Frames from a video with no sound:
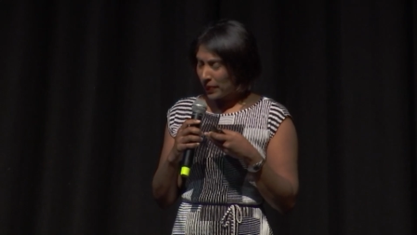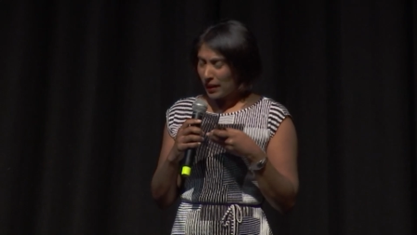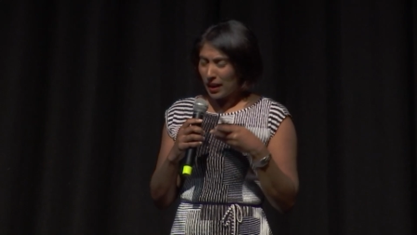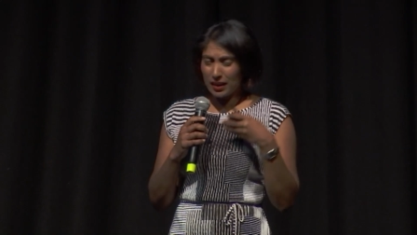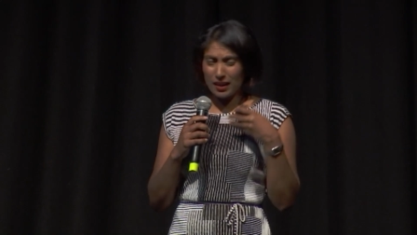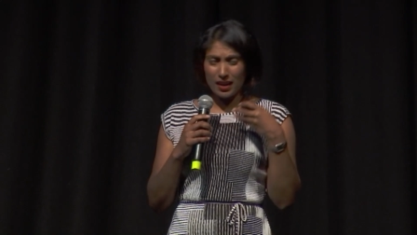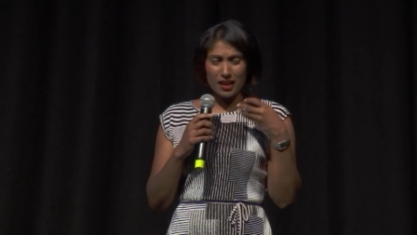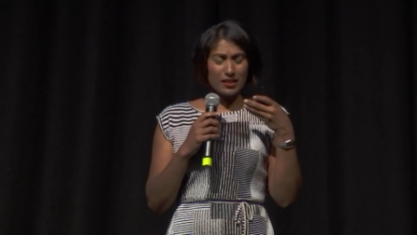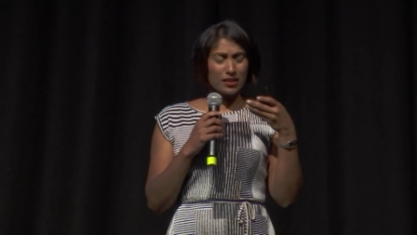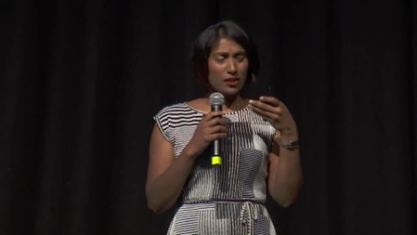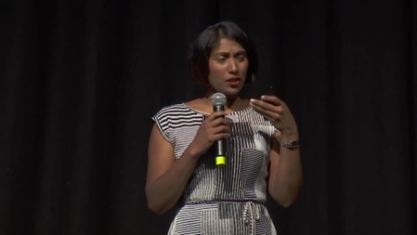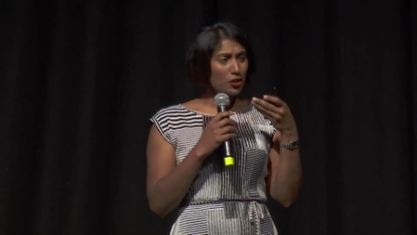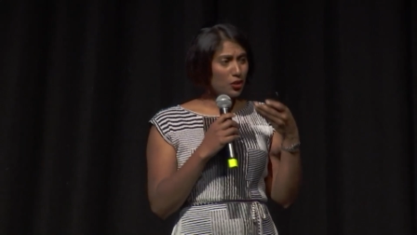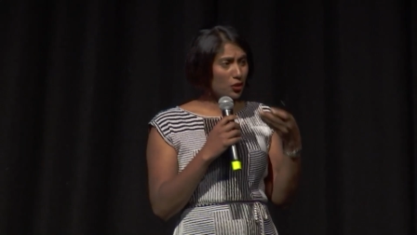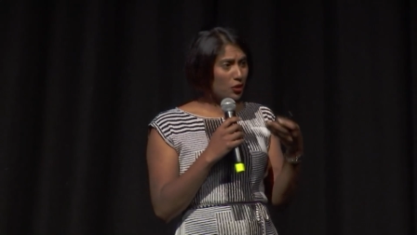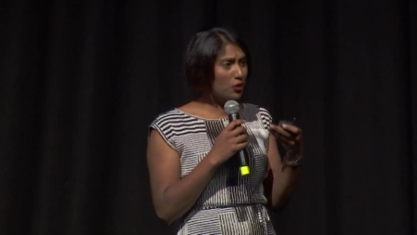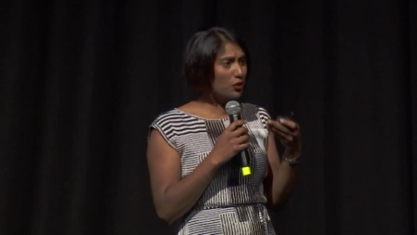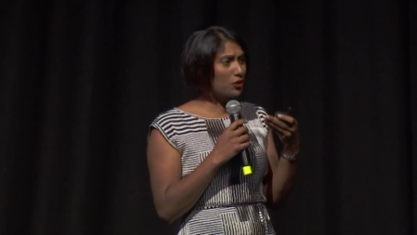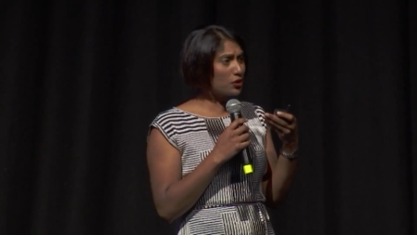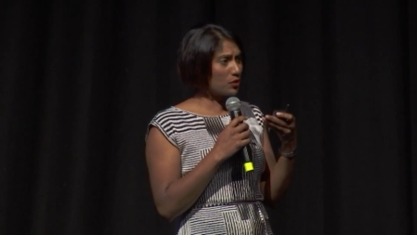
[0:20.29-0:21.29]
and it has a
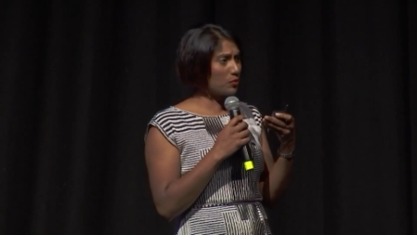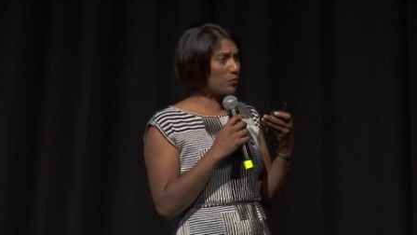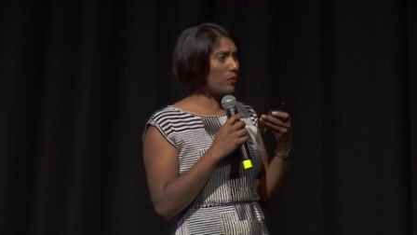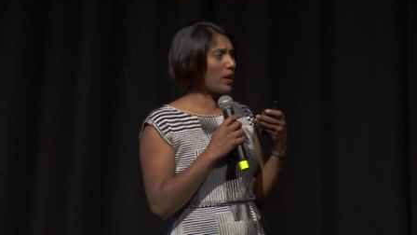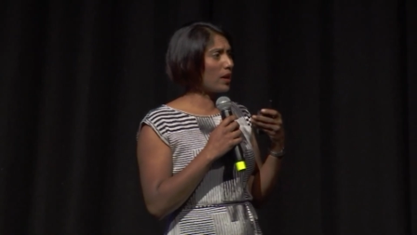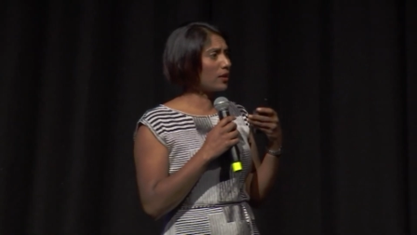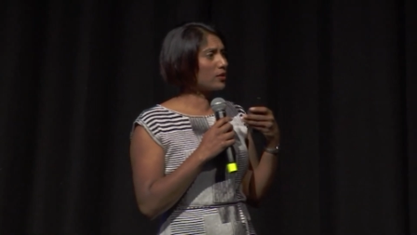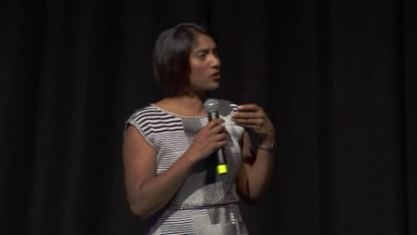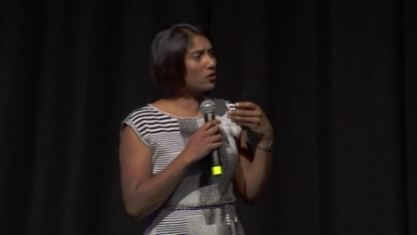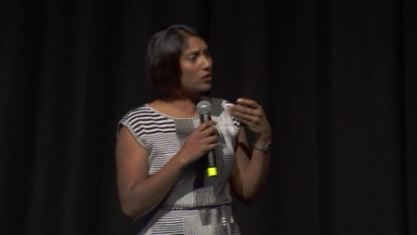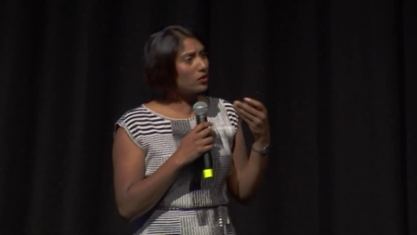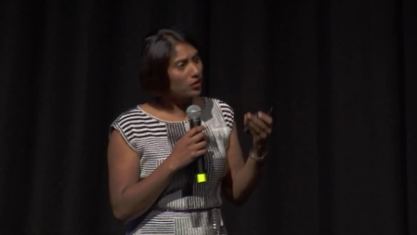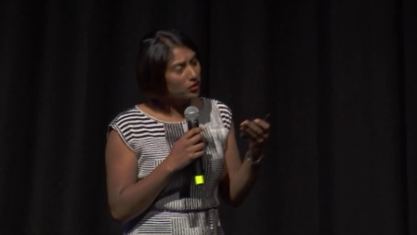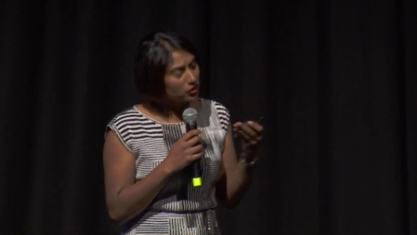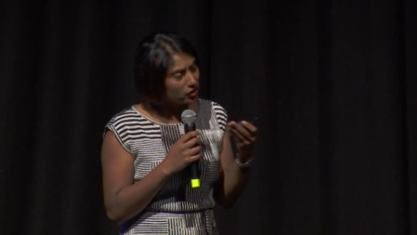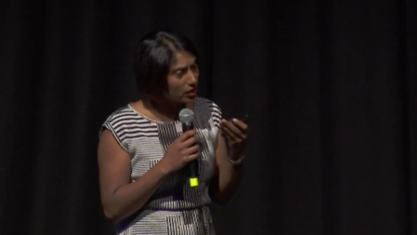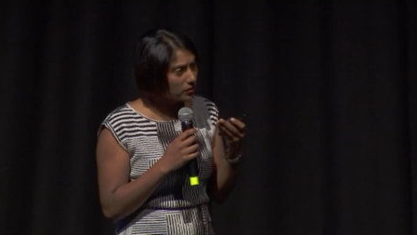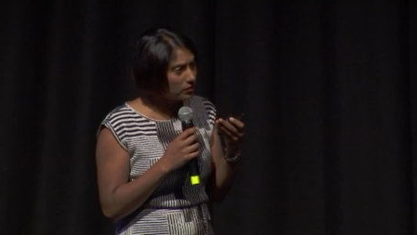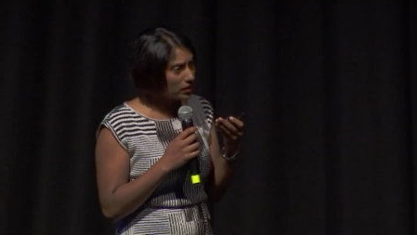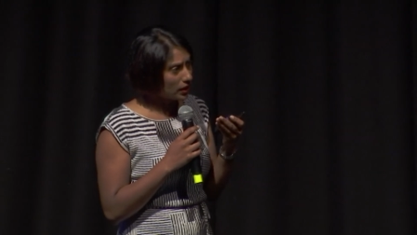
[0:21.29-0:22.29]
huge impact on
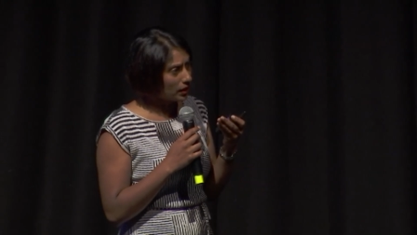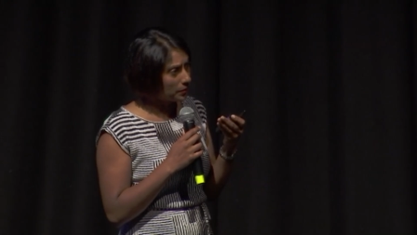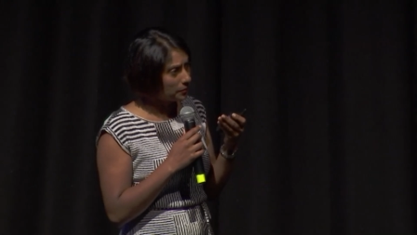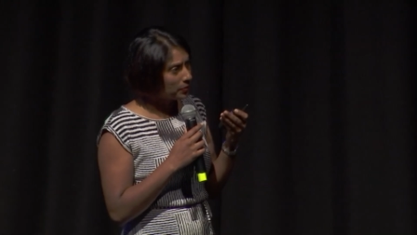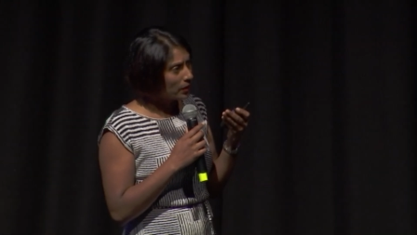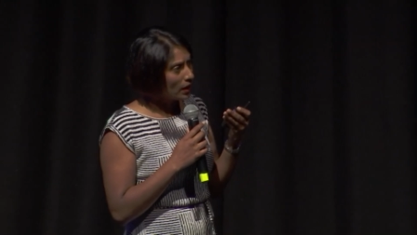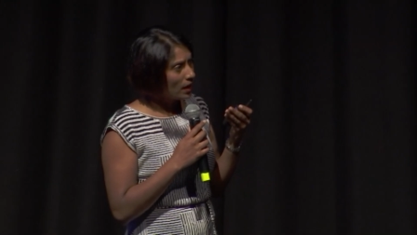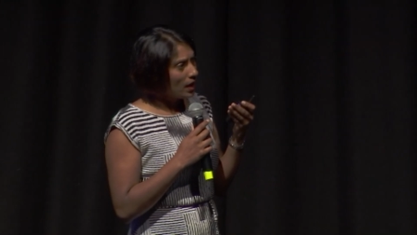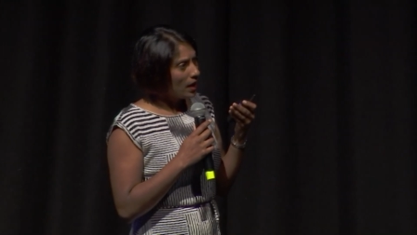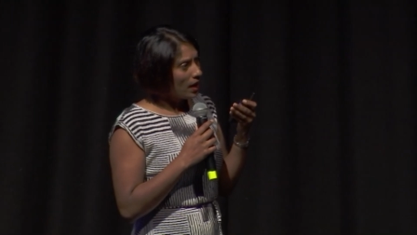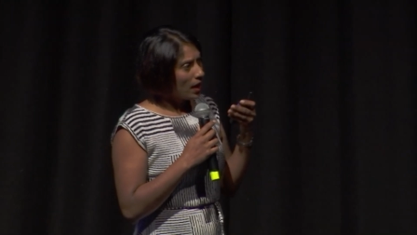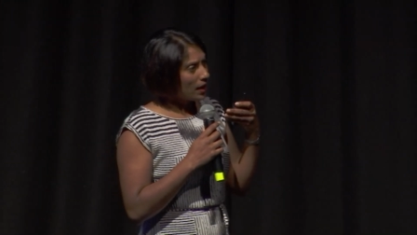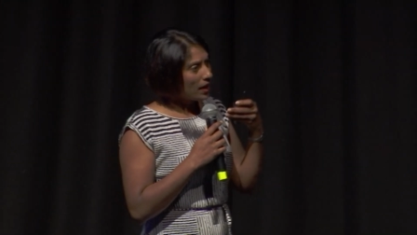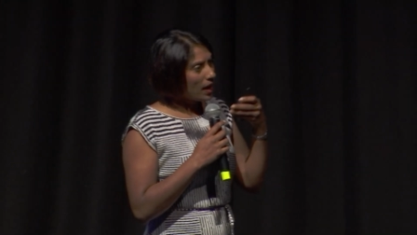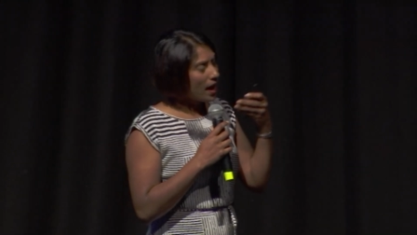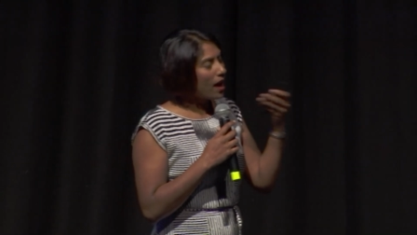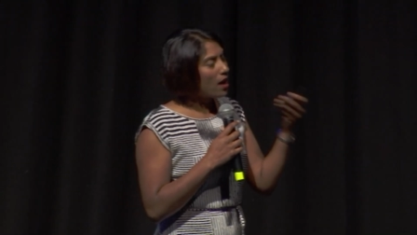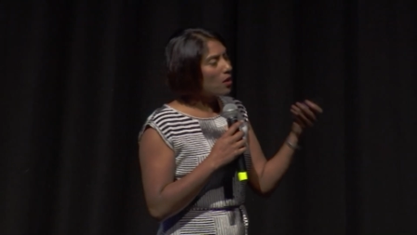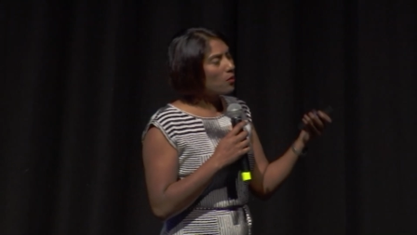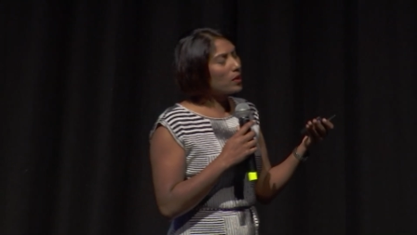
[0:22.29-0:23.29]
longevity and
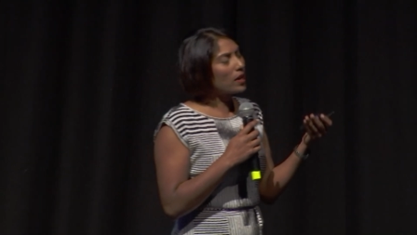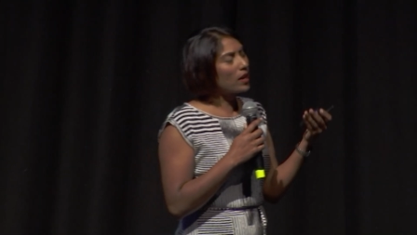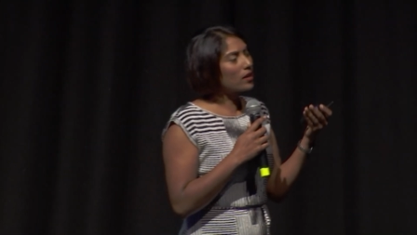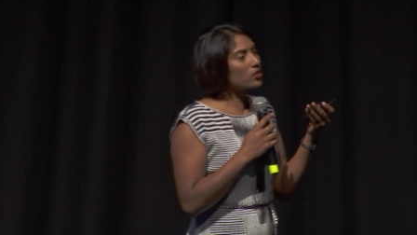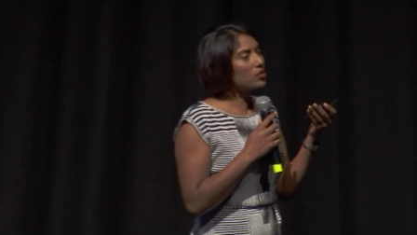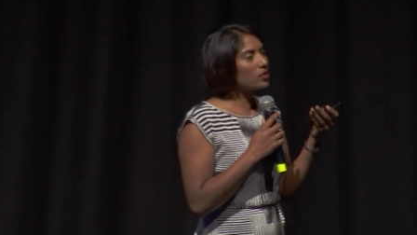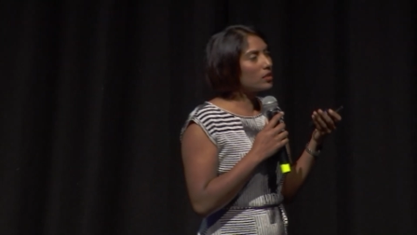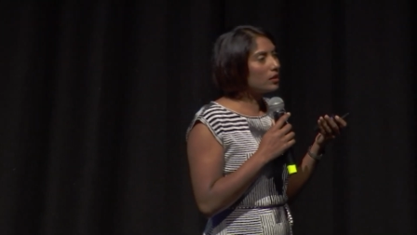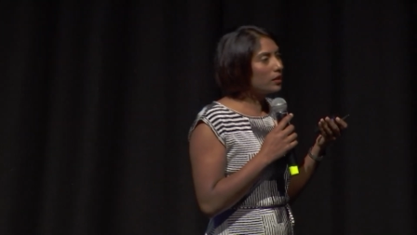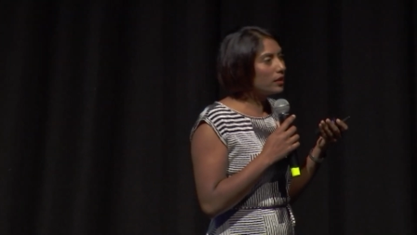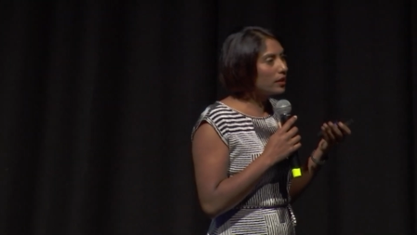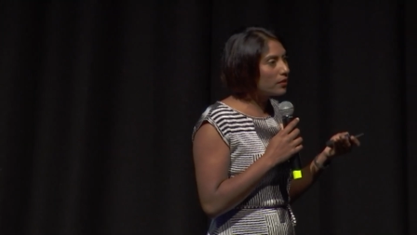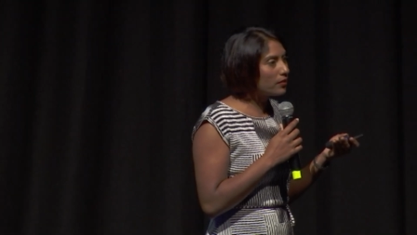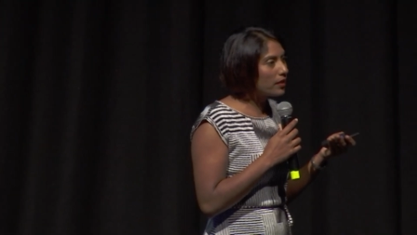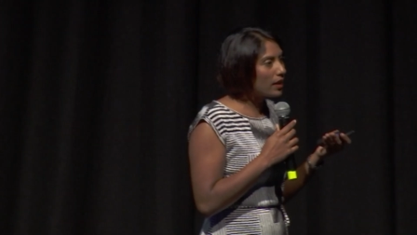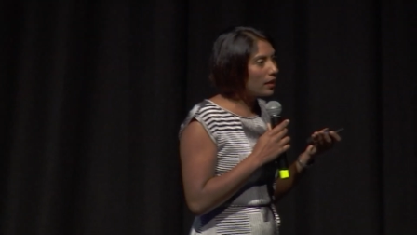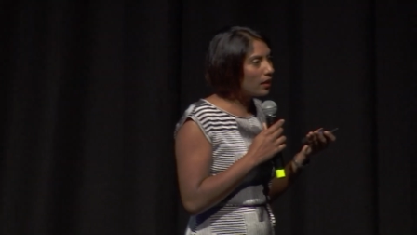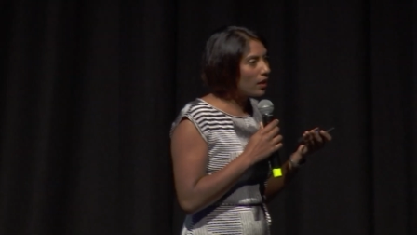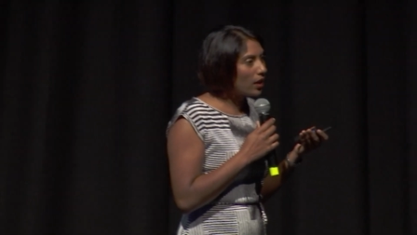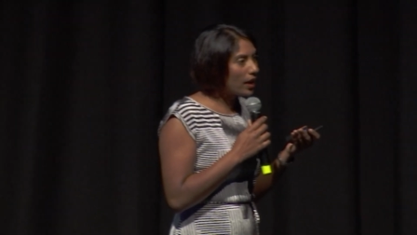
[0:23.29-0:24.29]
how we actually live
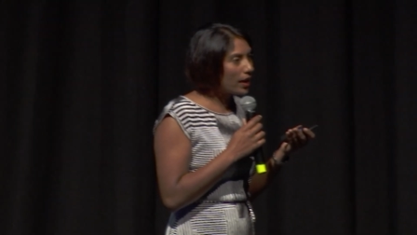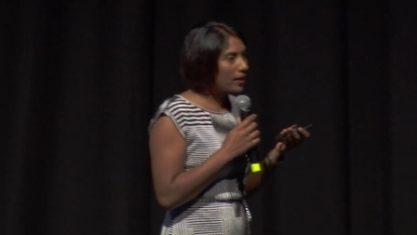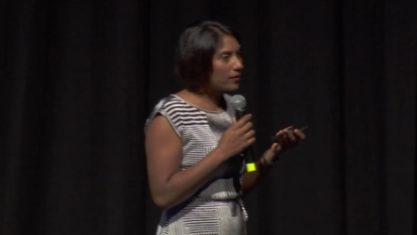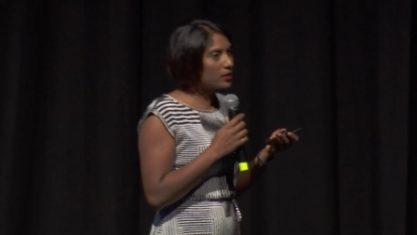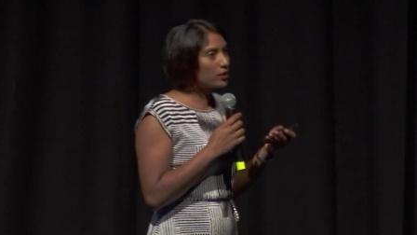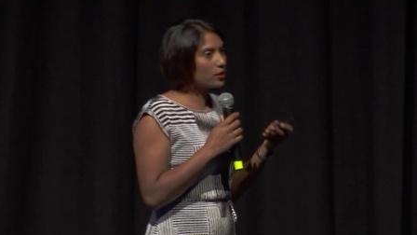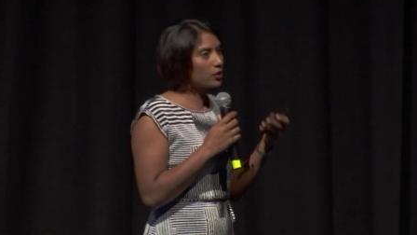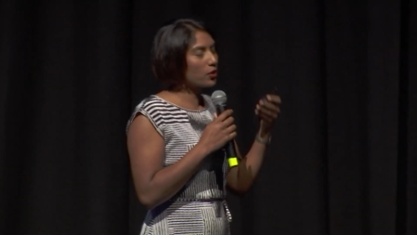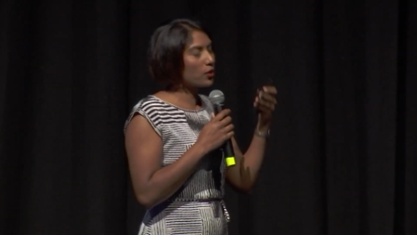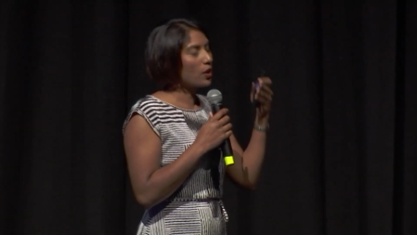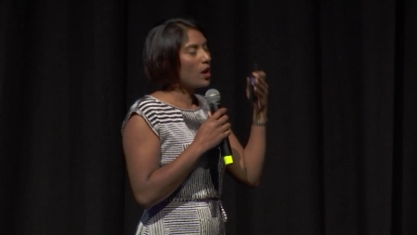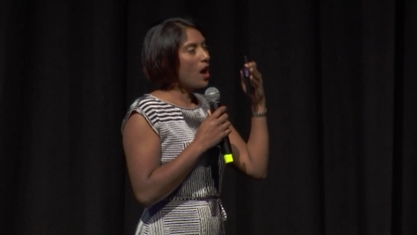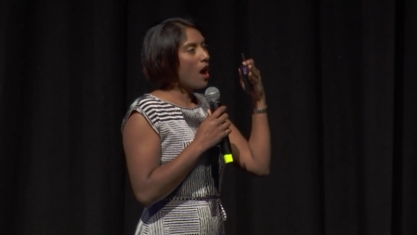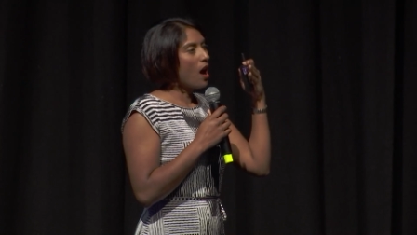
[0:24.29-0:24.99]
our lives. So